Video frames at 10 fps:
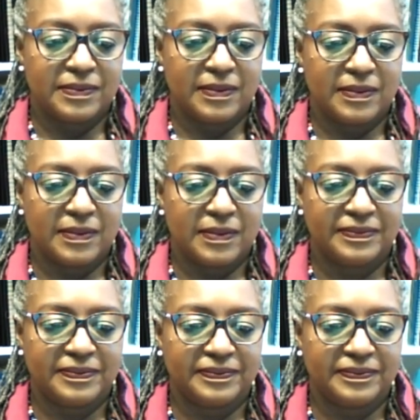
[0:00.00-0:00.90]

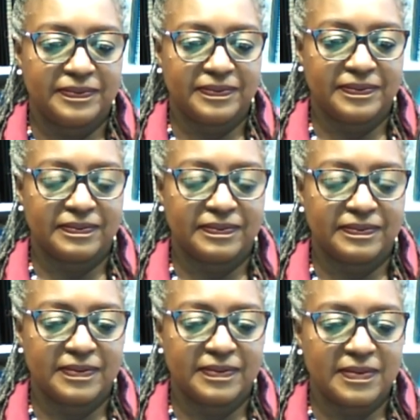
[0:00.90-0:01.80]

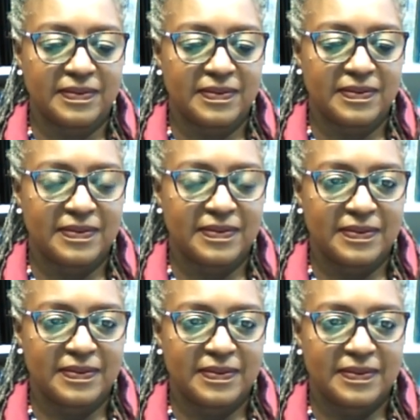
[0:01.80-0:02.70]

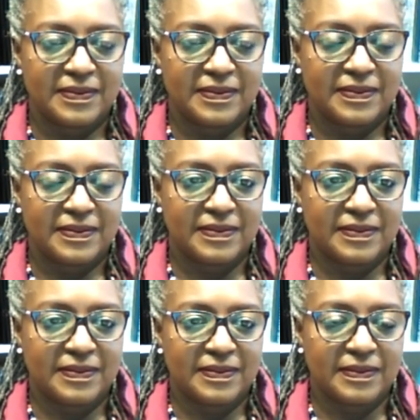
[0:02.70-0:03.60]

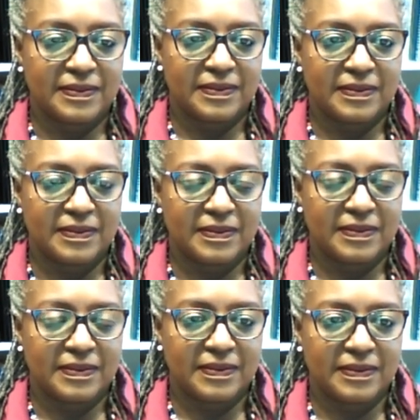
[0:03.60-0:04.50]

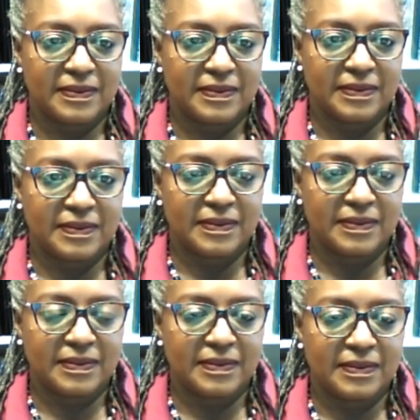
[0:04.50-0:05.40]

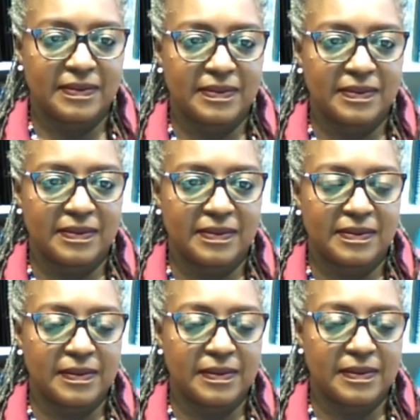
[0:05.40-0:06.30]

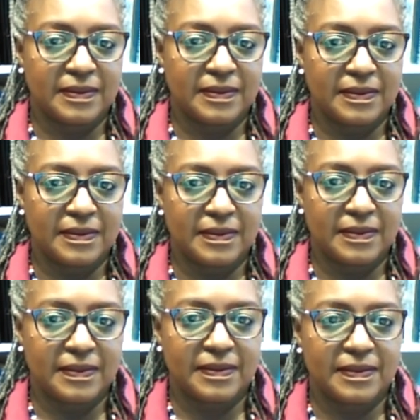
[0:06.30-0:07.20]

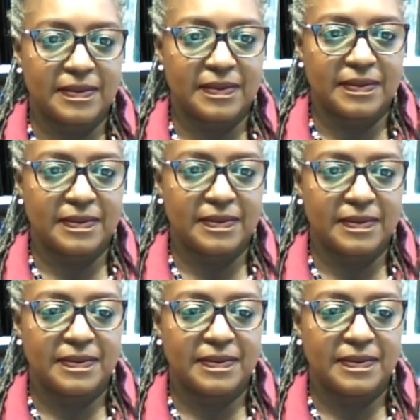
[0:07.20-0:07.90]
(silent)